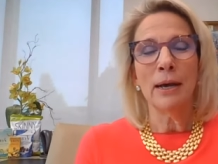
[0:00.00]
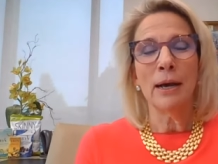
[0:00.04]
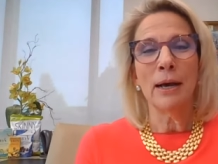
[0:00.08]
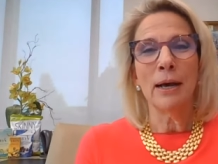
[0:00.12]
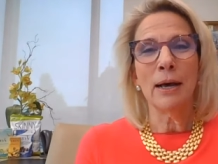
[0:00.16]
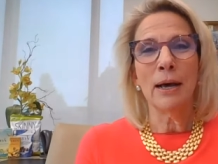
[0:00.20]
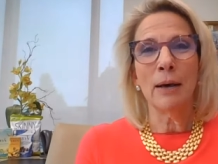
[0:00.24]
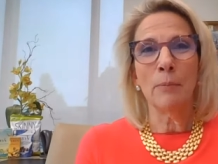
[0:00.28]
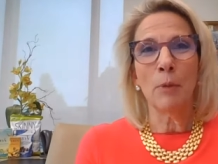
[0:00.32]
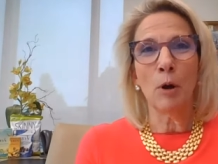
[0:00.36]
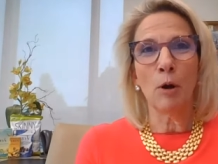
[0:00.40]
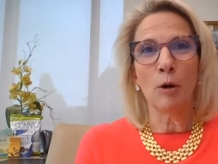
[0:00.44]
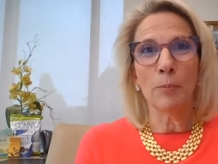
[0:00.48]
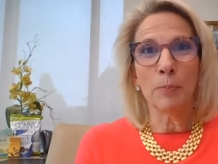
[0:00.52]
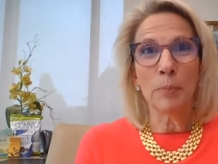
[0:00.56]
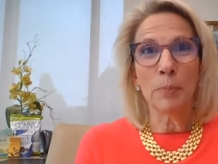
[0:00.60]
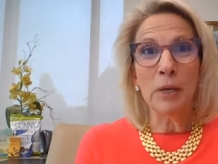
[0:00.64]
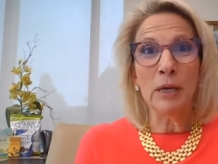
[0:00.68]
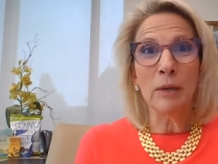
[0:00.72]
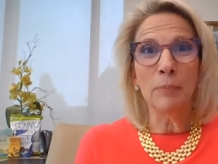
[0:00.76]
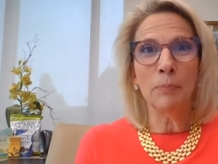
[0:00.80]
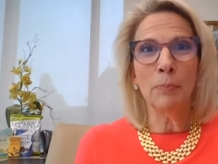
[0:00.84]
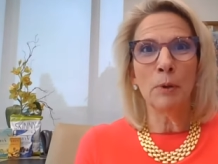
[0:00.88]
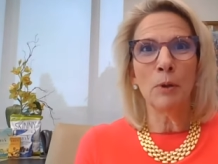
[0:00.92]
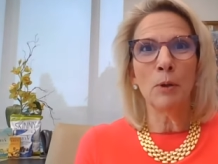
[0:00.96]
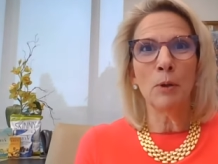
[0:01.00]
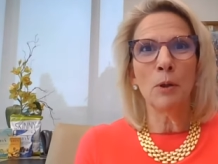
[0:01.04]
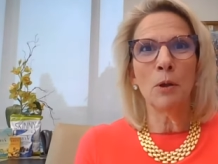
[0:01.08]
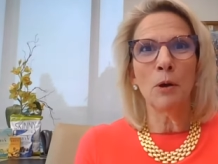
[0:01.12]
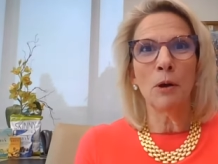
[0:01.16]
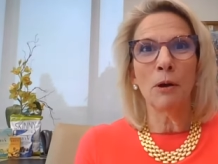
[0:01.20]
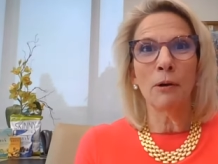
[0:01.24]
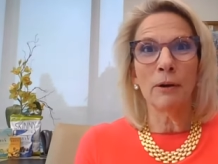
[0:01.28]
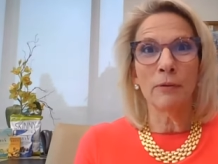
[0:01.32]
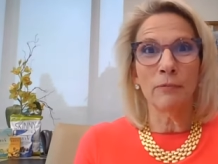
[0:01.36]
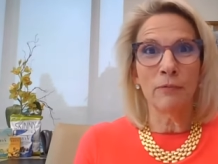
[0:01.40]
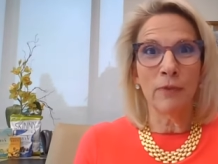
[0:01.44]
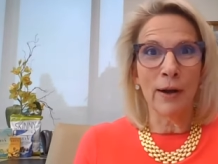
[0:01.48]
um, our people,
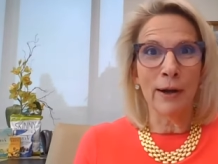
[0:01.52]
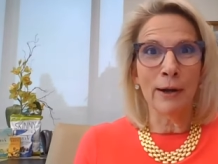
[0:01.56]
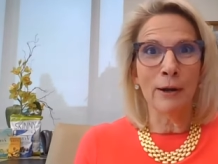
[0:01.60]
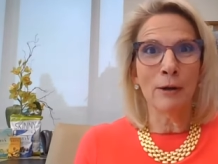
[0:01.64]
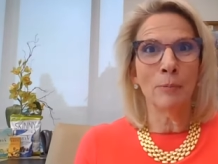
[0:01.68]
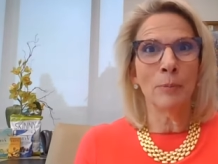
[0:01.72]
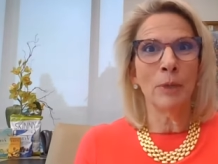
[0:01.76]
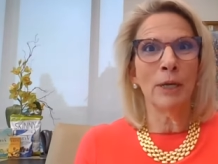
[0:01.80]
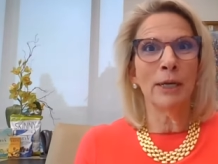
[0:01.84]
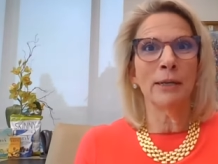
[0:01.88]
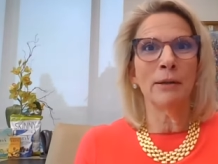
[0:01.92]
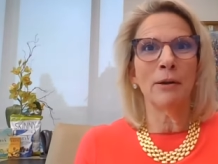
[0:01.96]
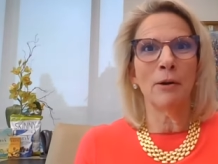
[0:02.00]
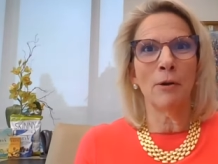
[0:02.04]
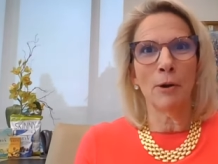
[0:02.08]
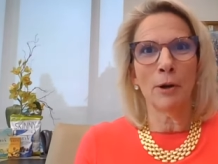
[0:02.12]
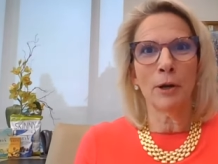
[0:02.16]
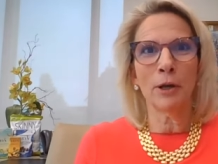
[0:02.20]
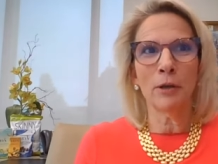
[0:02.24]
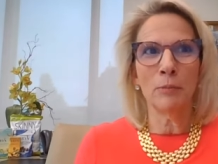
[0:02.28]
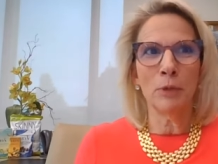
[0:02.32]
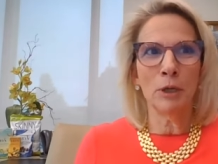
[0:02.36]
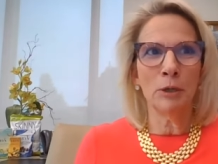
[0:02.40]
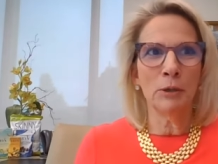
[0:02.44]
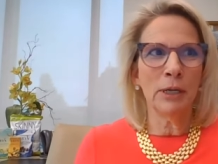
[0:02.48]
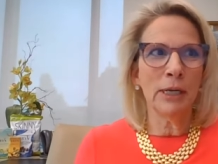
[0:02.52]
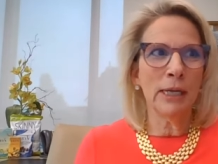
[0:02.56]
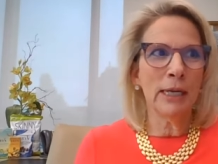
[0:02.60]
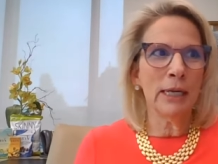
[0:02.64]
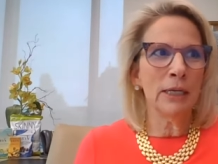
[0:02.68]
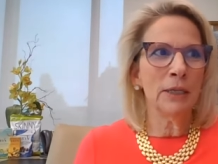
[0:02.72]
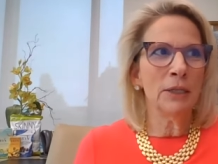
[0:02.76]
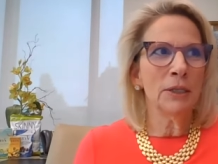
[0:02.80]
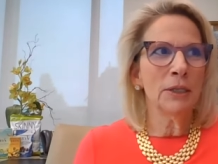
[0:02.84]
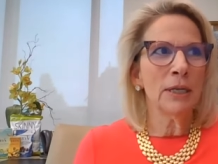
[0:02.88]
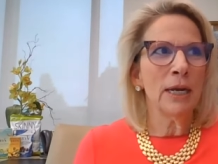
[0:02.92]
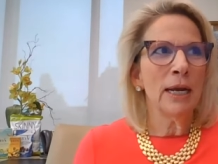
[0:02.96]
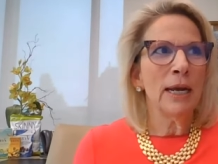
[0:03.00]
our environment, our
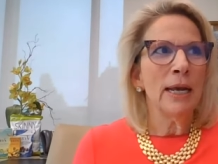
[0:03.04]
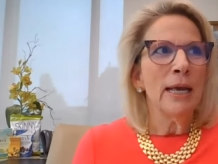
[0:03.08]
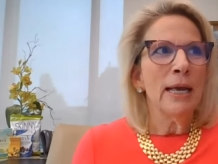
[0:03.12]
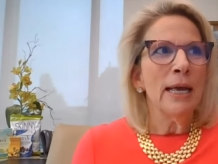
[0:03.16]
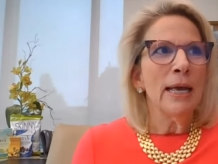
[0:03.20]
communities.